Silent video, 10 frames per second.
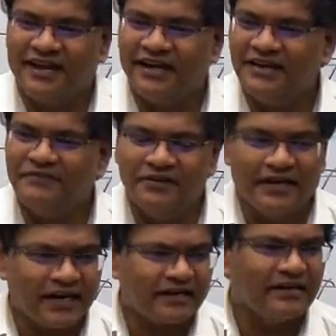And if you
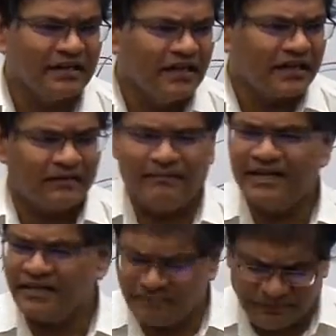look at
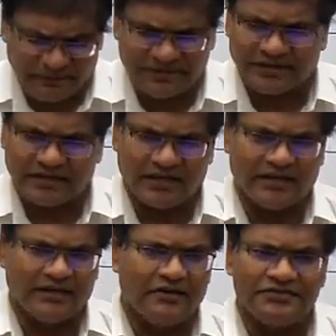combine the public
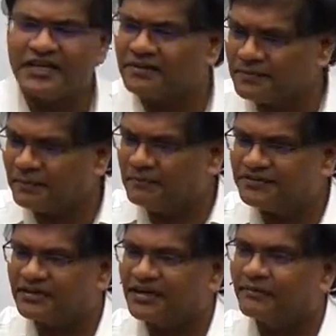sector loans taken by
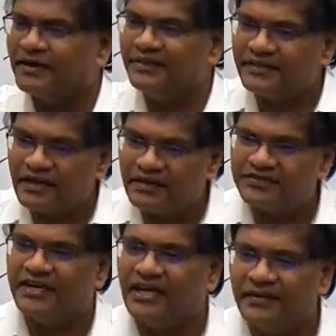public sector enterprises and the
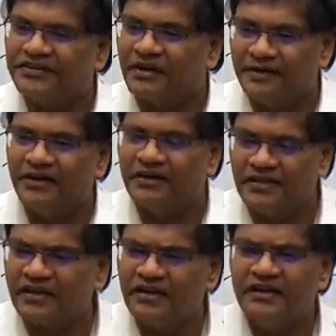state governments combined
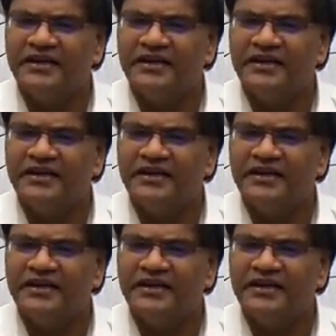together,